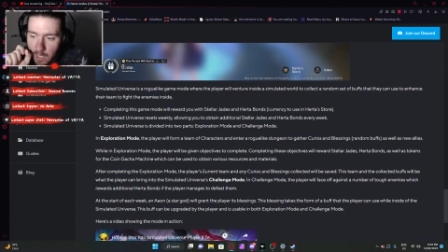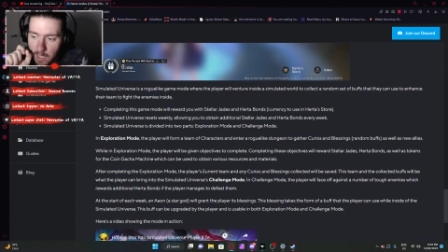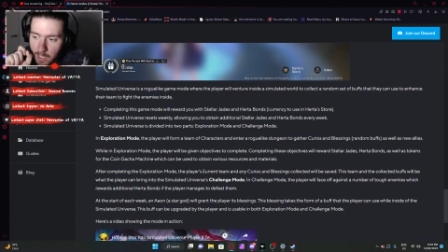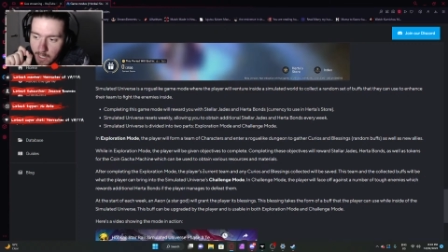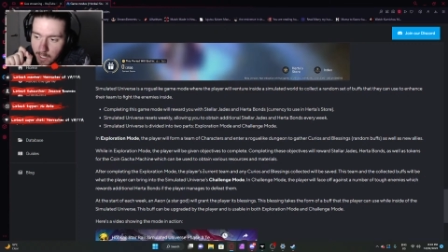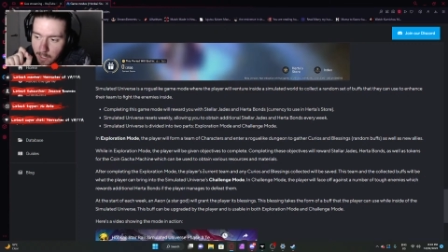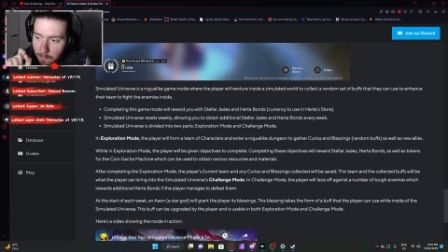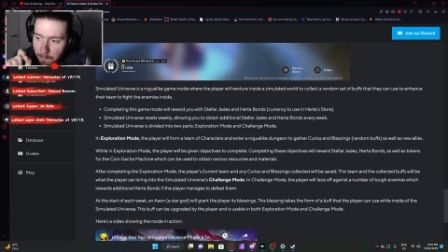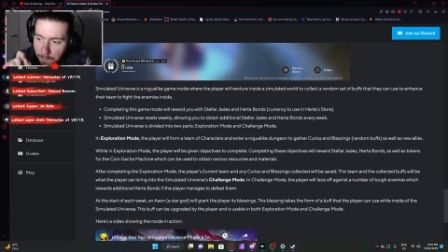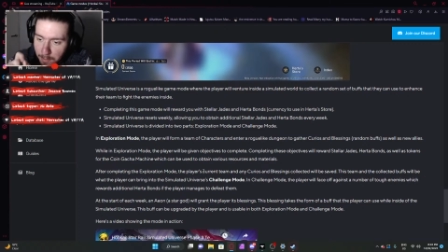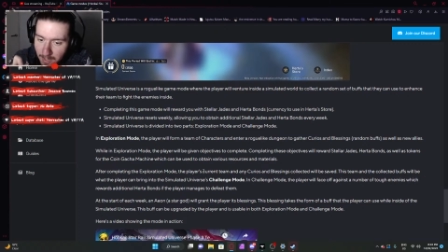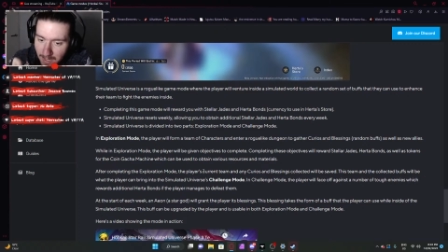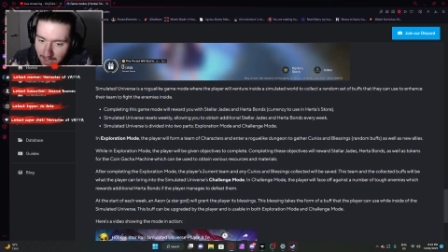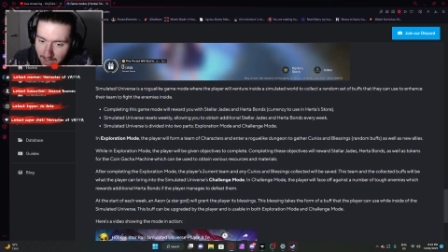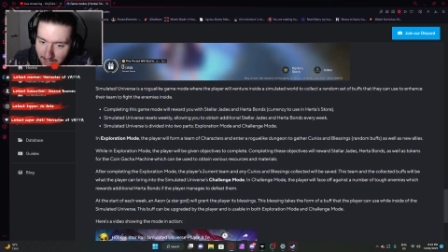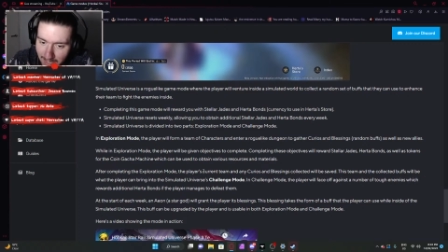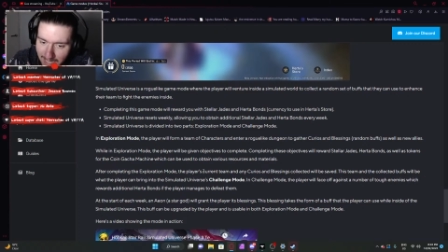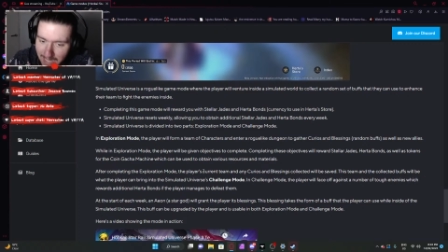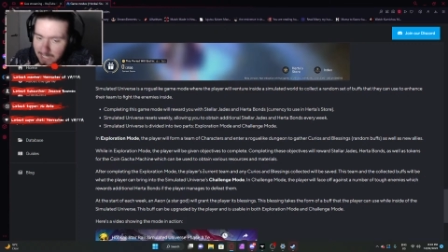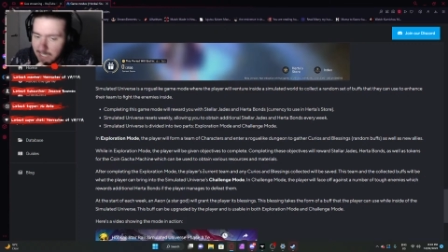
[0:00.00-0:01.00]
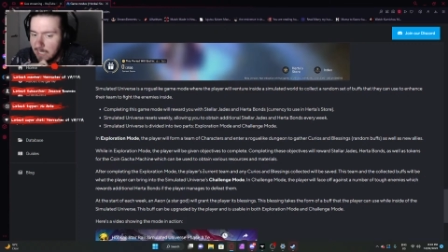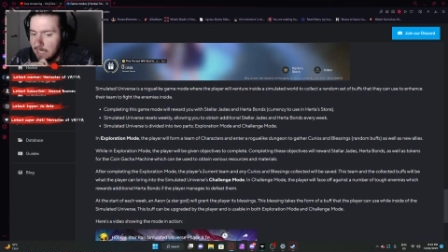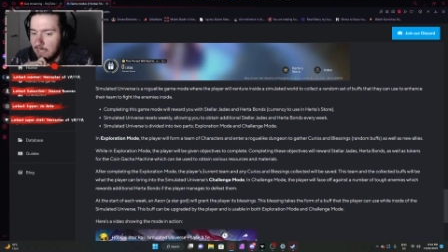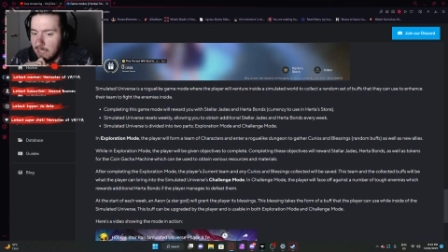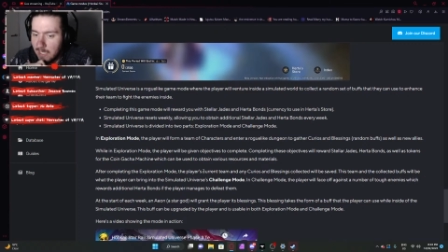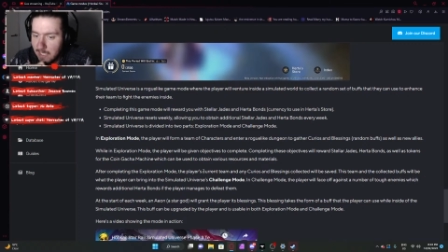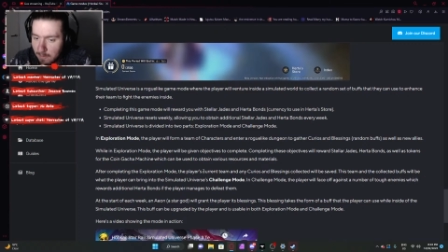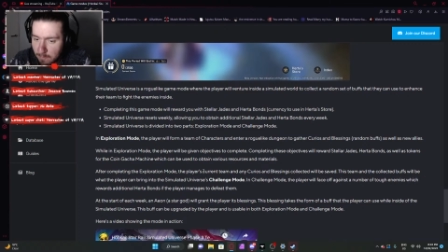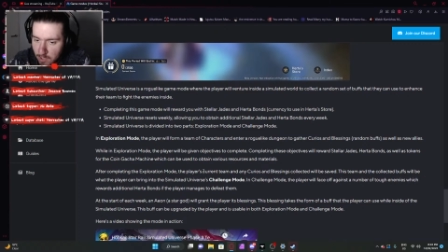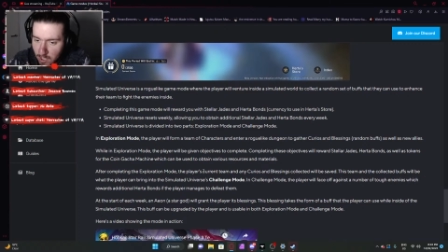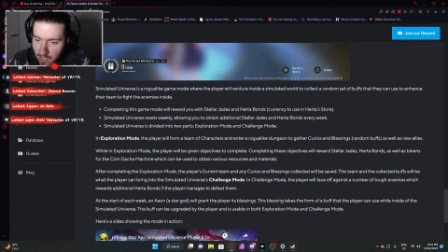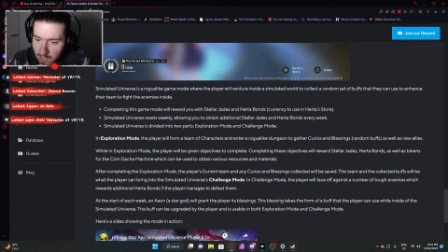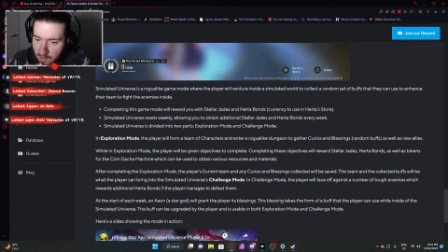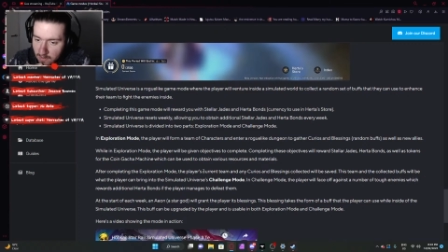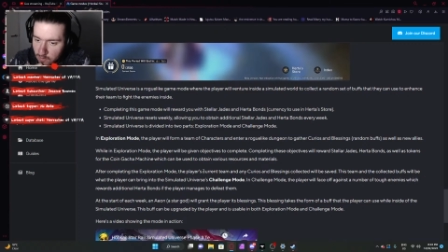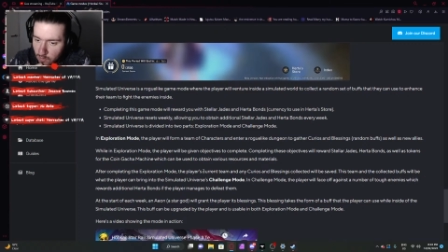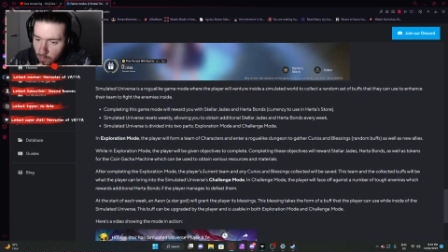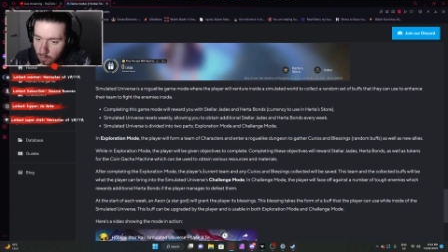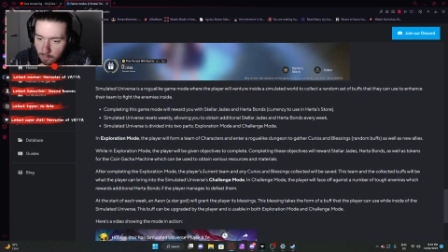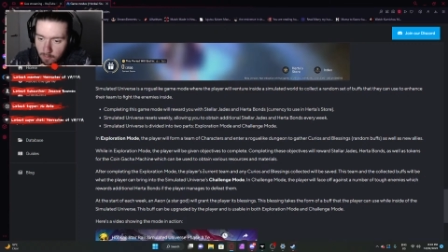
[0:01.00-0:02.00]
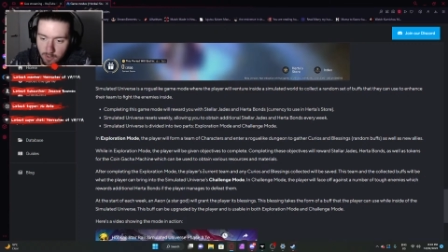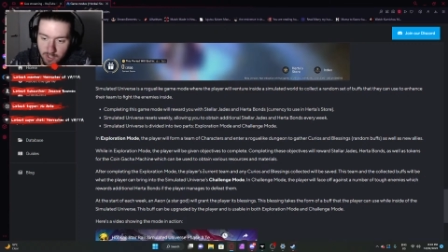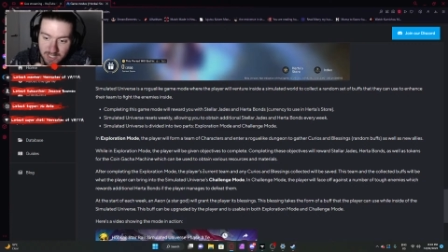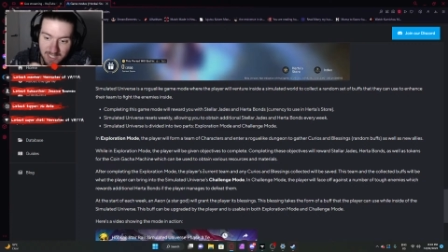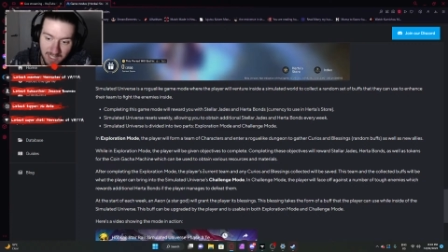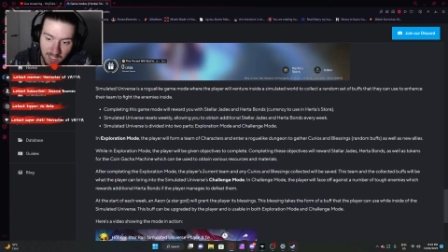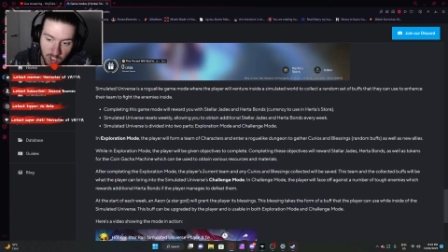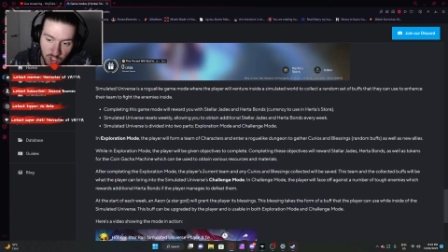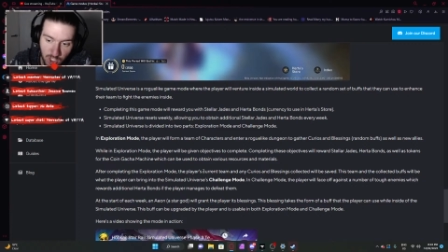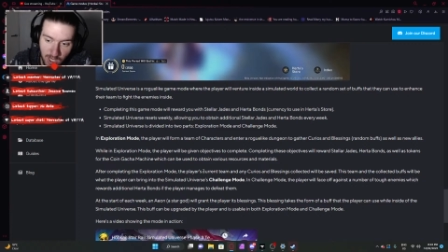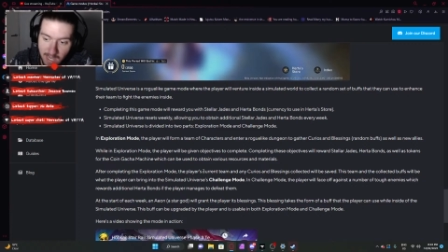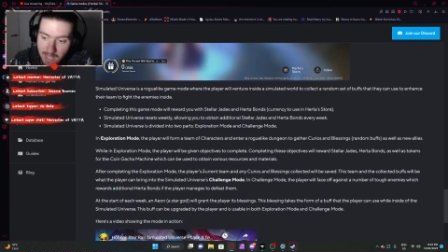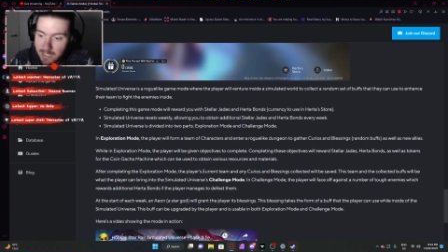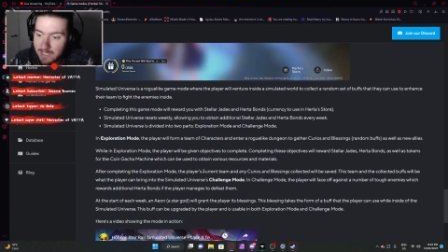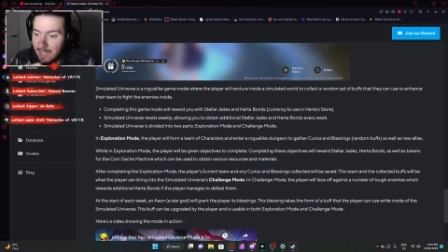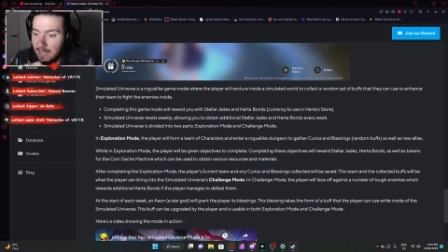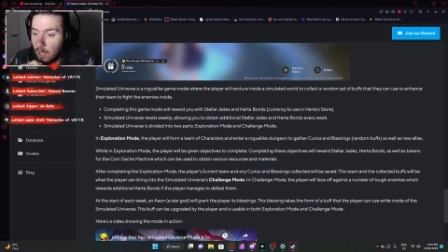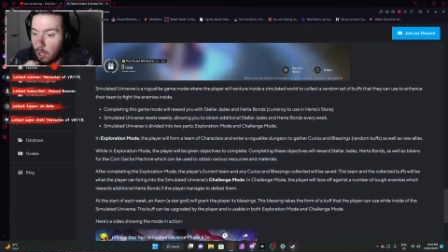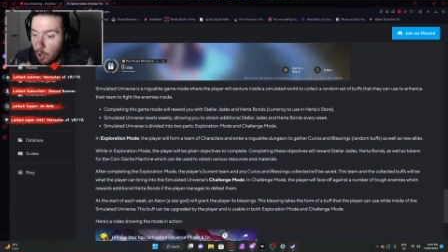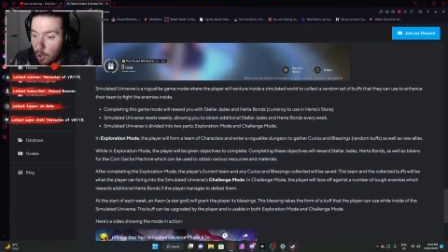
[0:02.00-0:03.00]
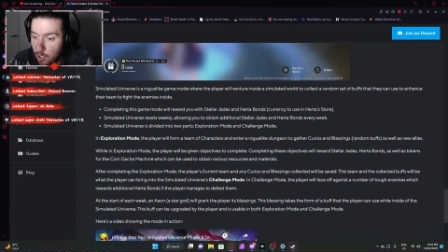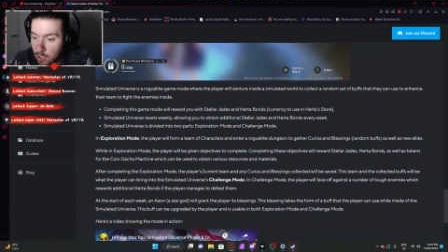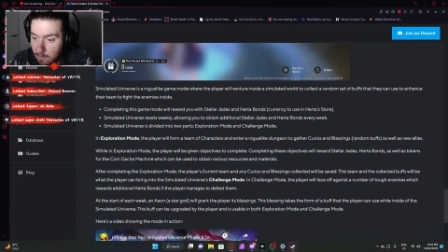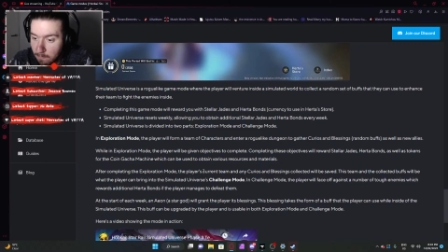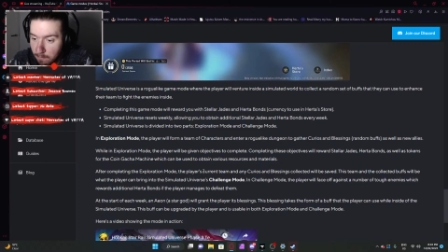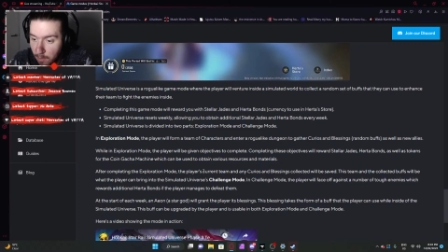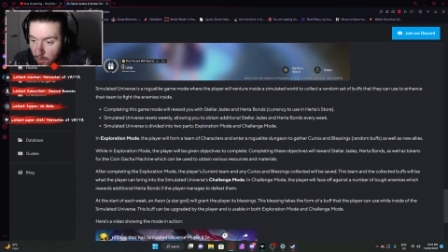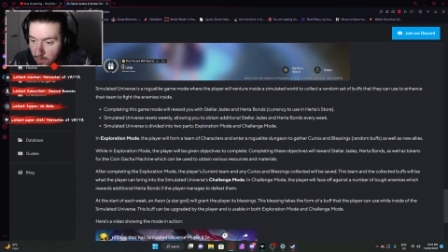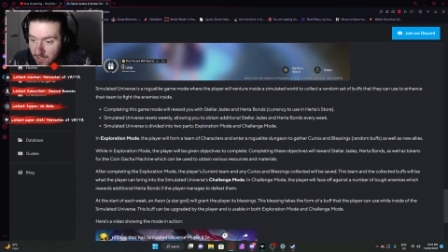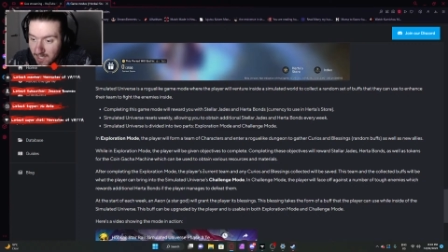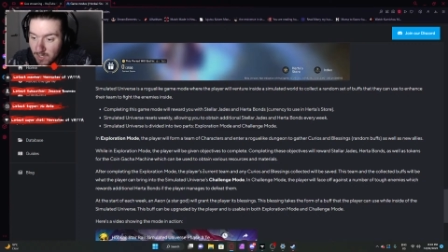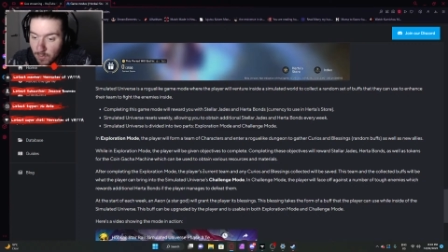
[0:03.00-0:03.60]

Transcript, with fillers: Completing these objectives will reward Stellar Jades and Herta Bonds,